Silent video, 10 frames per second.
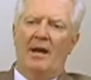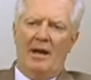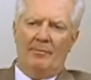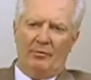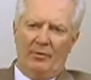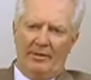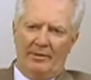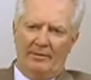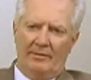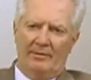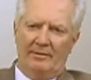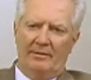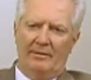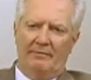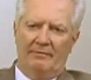operated
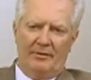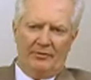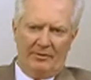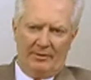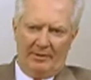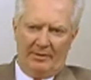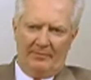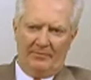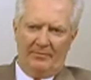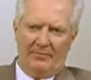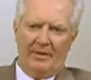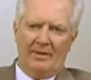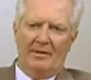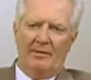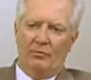efficiently
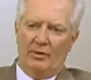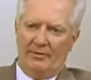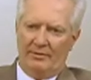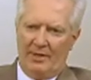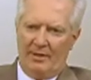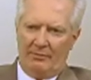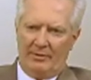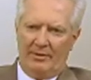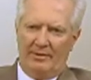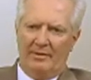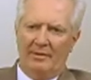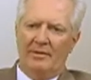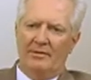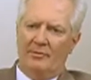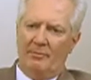with integrity
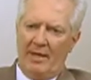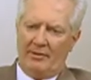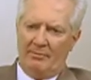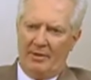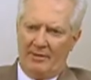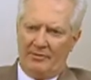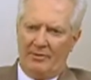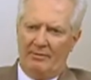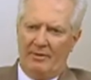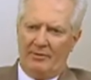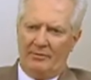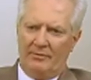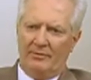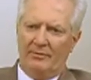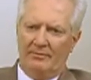to maximize the
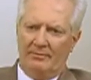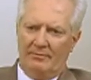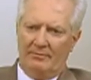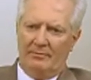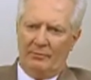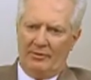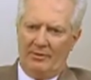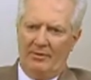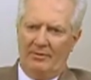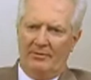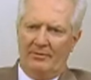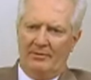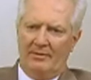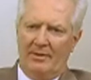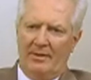investor's return.
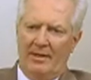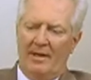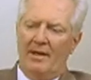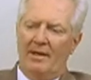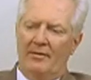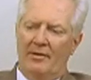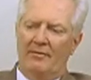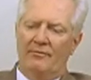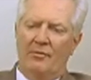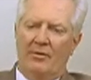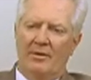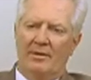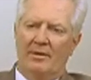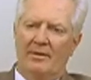And therefore,